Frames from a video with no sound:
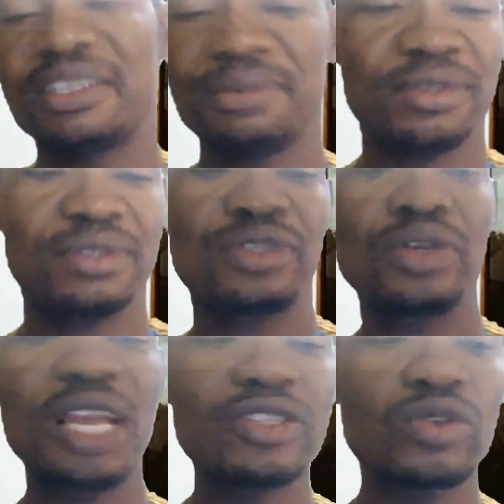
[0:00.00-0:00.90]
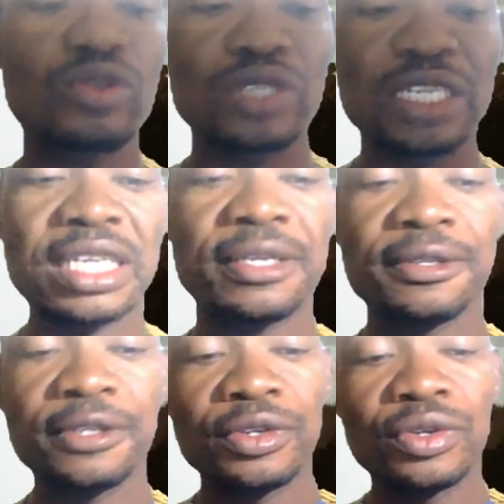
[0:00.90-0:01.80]
So let's go to the
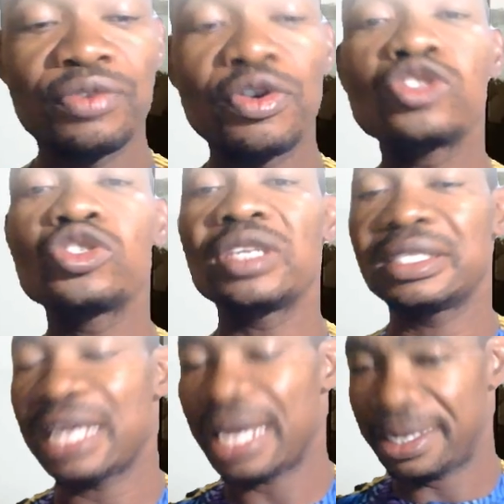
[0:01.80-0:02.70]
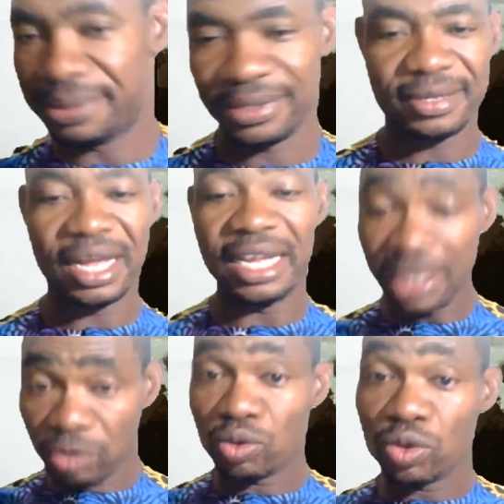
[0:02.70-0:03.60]
functional types. I think
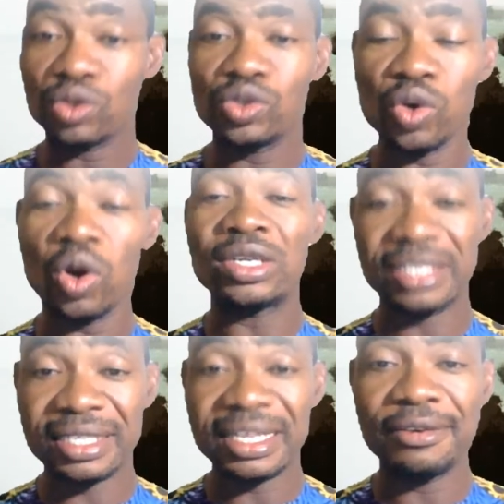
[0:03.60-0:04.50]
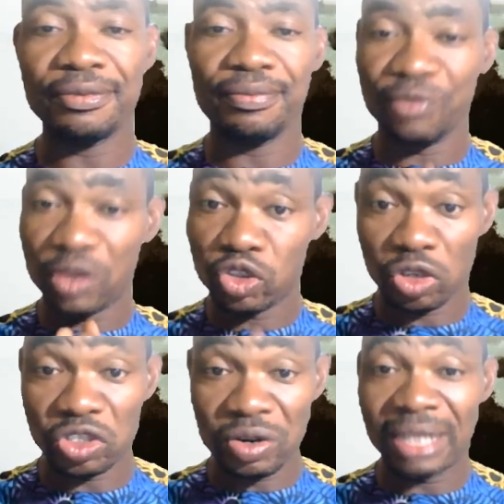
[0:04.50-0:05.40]
you understand structural
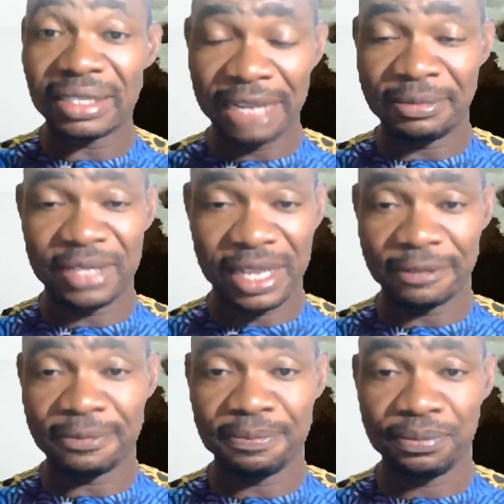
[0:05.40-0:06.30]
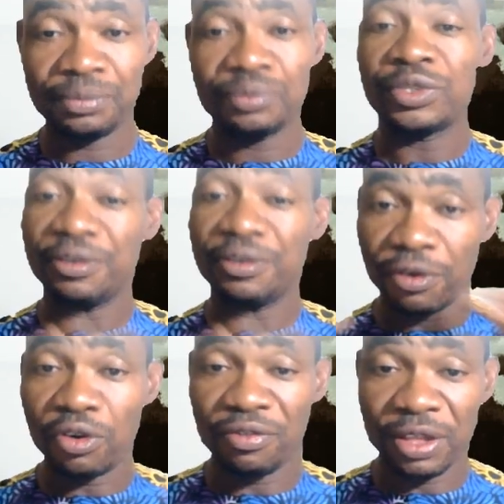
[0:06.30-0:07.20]
types now. The four of
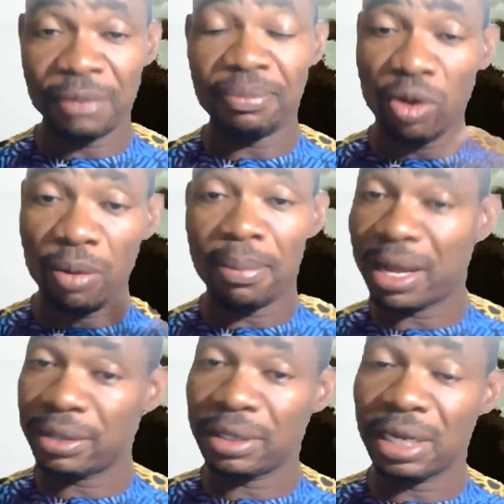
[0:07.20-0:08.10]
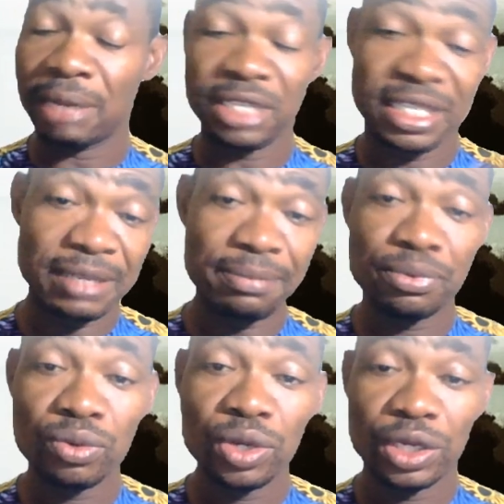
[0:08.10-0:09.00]
them: the compound, the simple,
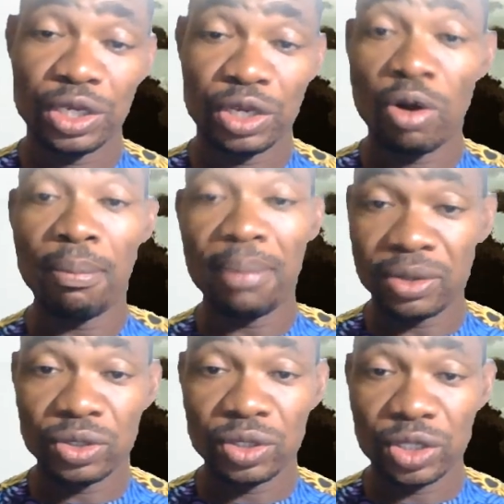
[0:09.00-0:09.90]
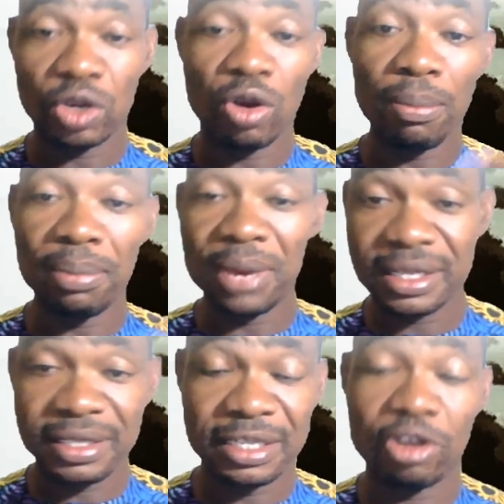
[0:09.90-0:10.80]
the compound, the complex, the
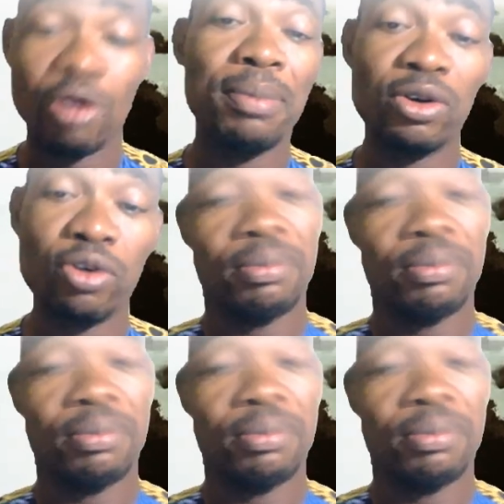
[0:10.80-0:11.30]
compound complex.